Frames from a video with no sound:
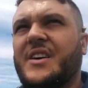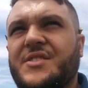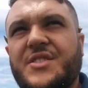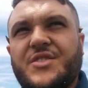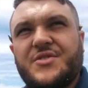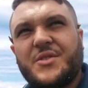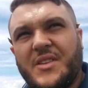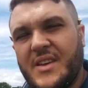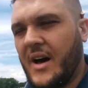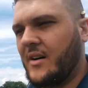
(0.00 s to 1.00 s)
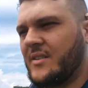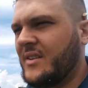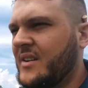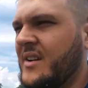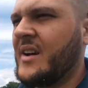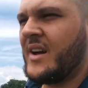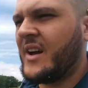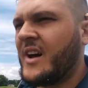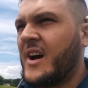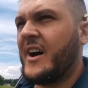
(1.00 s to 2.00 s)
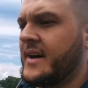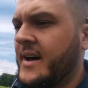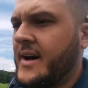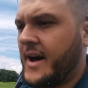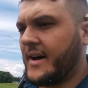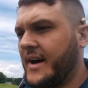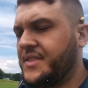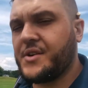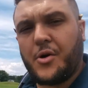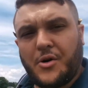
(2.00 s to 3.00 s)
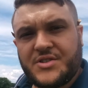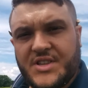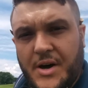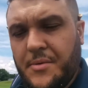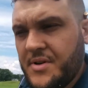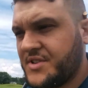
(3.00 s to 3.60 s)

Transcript: As you can tell. I like the course though.